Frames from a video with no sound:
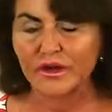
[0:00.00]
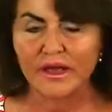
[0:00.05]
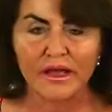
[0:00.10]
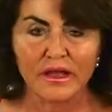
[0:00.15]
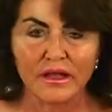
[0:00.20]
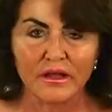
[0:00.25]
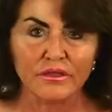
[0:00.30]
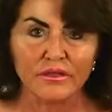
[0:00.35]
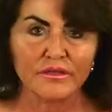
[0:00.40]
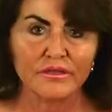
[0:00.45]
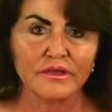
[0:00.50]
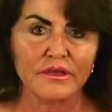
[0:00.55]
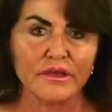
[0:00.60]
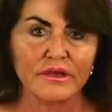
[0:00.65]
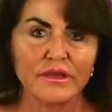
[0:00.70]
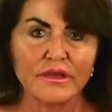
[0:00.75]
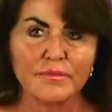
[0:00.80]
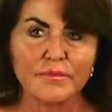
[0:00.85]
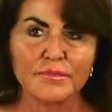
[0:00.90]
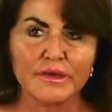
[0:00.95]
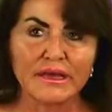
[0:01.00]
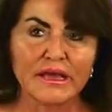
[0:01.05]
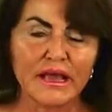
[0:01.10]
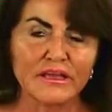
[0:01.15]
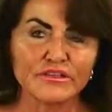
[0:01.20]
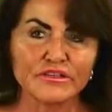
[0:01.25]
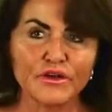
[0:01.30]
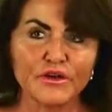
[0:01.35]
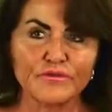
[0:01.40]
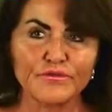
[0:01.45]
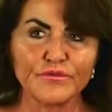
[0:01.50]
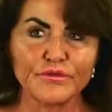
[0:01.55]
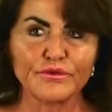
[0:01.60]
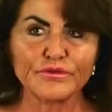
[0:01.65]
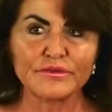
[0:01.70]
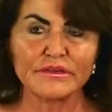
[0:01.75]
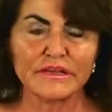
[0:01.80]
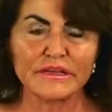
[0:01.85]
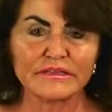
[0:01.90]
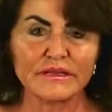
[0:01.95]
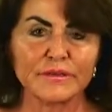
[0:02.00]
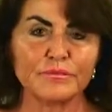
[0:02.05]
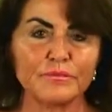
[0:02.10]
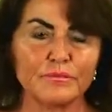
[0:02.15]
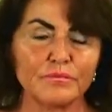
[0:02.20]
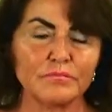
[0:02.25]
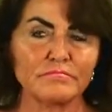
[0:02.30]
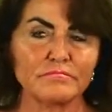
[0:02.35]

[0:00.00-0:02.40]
health, because our food doesn't,